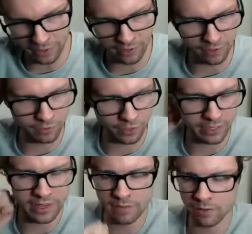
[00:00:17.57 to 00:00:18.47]
there that's free.
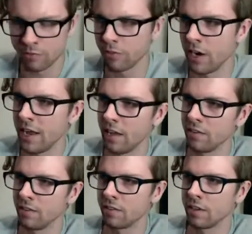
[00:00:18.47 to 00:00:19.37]
David Frey has
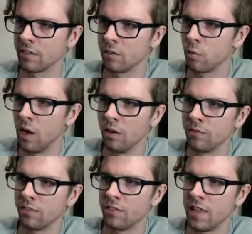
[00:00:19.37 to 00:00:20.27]
it. It's like the
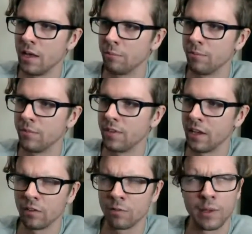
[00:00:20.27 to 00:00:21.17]
12-step
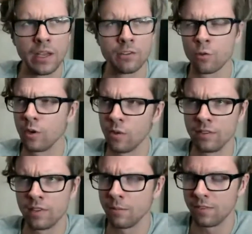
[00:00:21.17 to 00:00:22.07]
sales page or
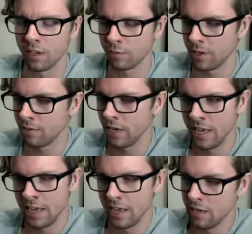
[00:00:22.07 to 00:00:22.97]
21-step sales page,
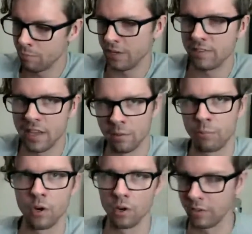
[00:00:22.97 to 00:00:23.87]
and it breaks down a
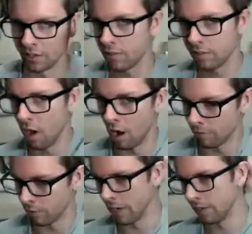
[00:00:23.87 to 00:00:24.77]
perfect
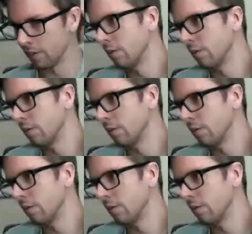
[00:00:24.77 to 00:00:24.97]
offer, right?